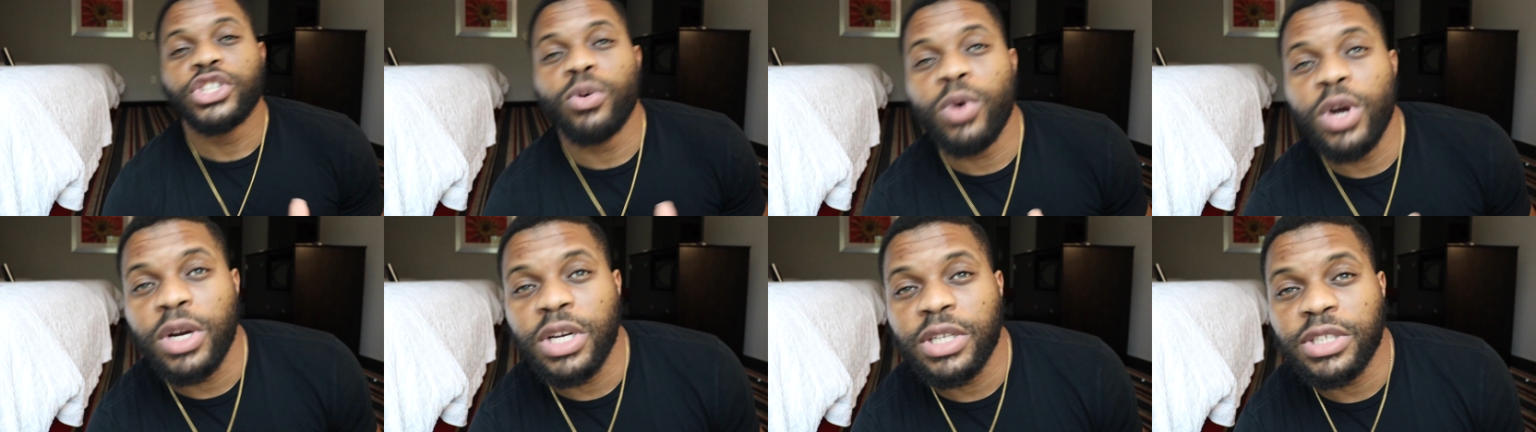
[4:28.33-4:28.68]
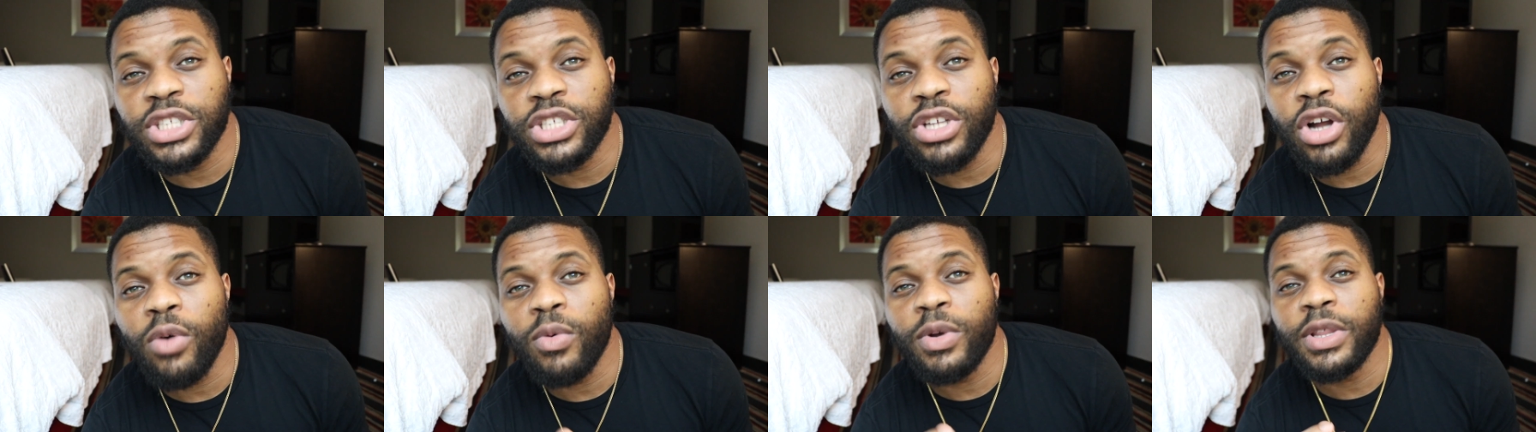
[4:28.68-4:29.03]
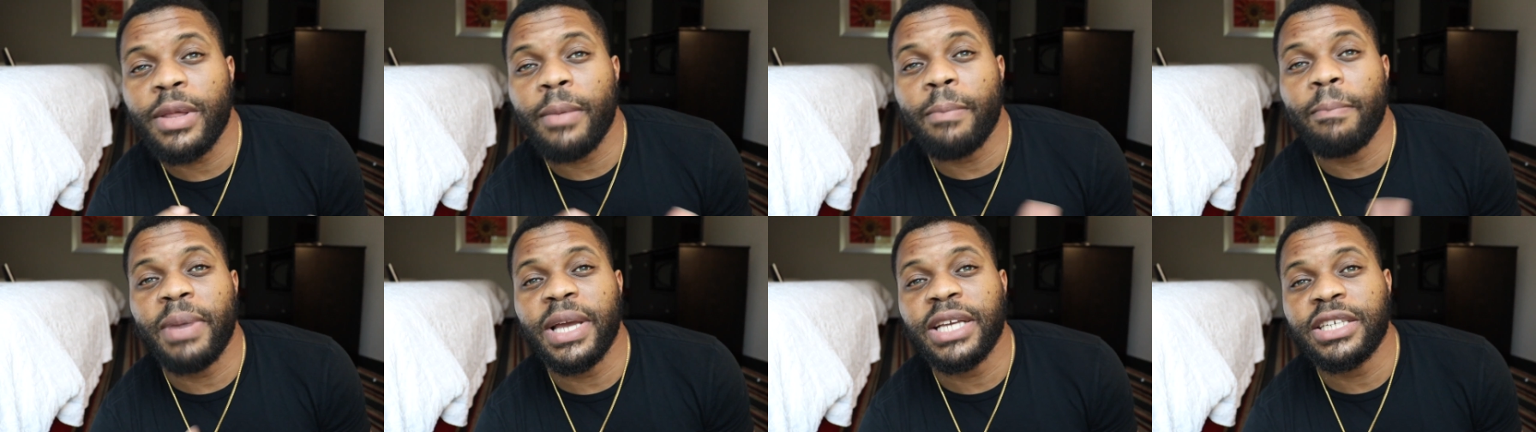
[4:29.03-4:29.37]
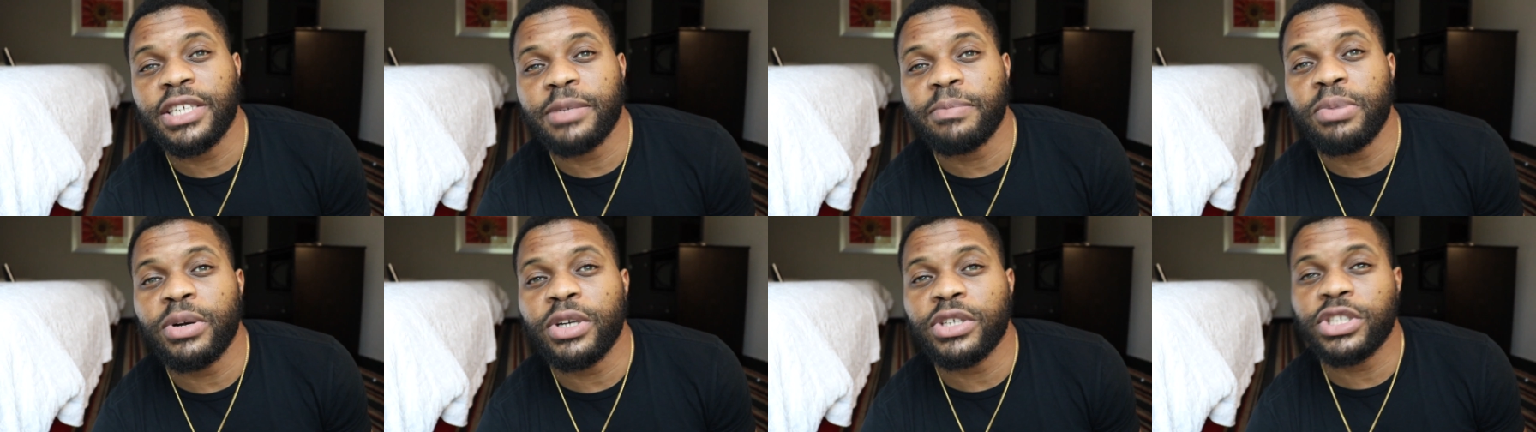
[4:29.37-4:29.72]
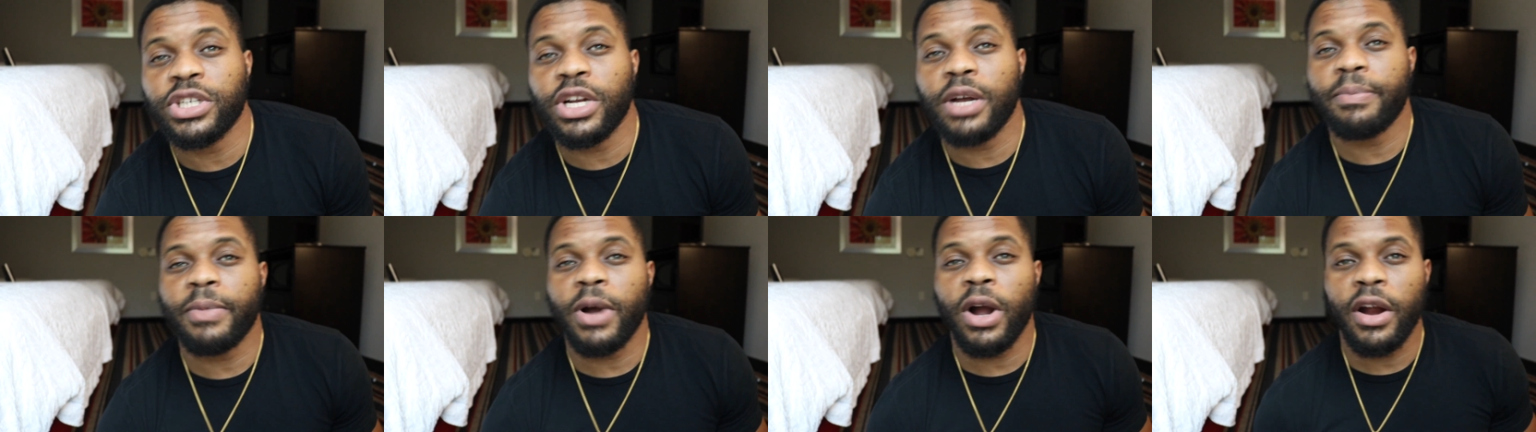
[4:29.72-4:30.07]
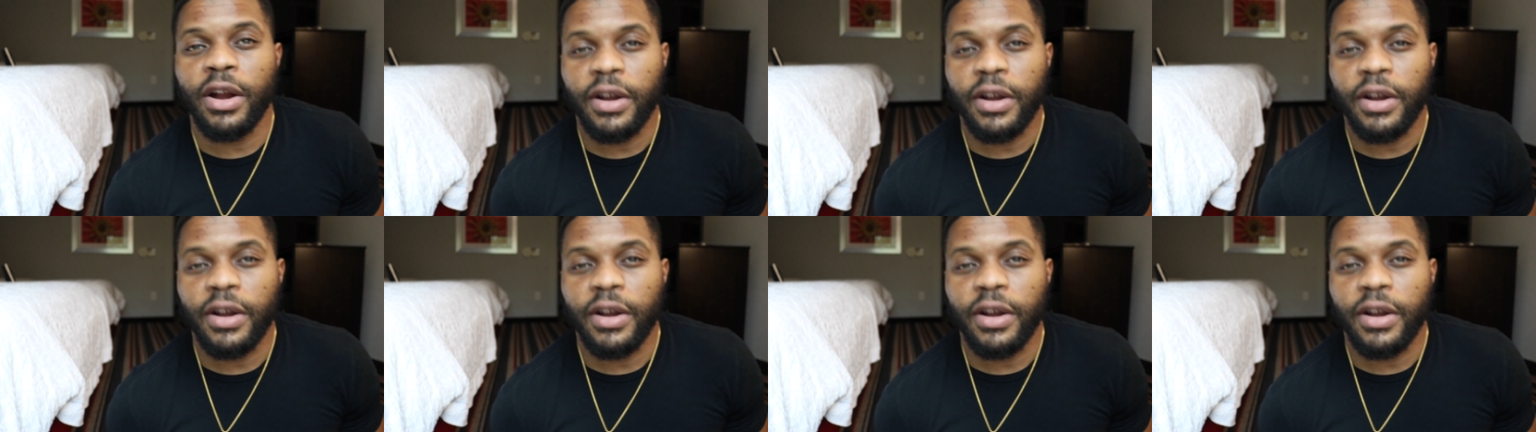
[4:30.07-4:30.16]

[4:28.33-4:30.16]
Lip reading: So we're gonna start with a basic push-up, all